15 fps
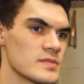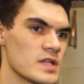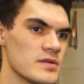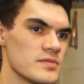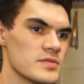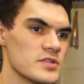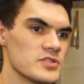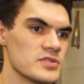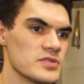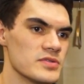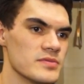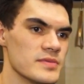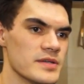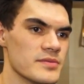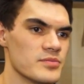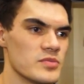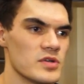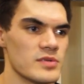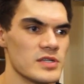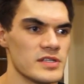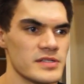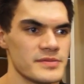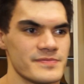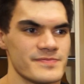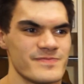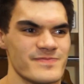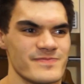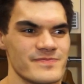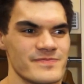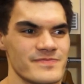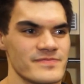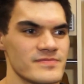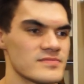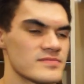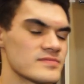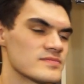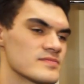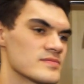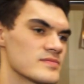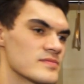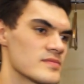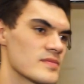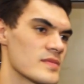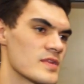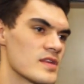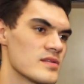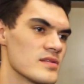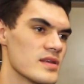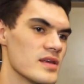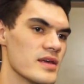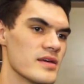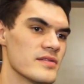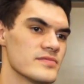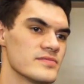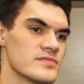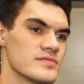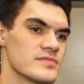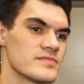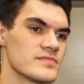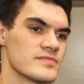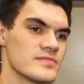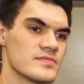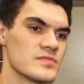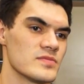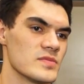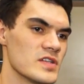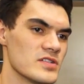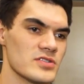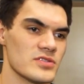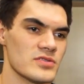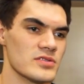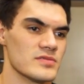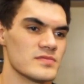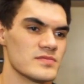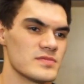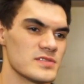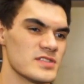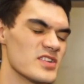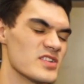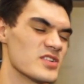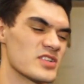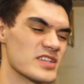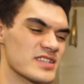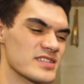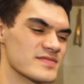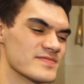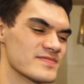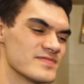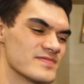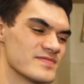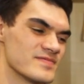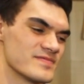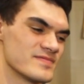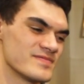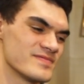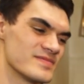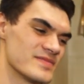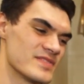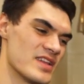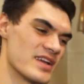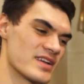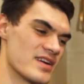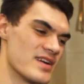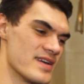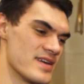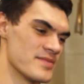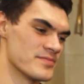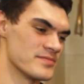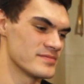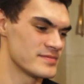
I'm not sure, man. Probably. Yeah, I'm not sure. It's not looking like I am.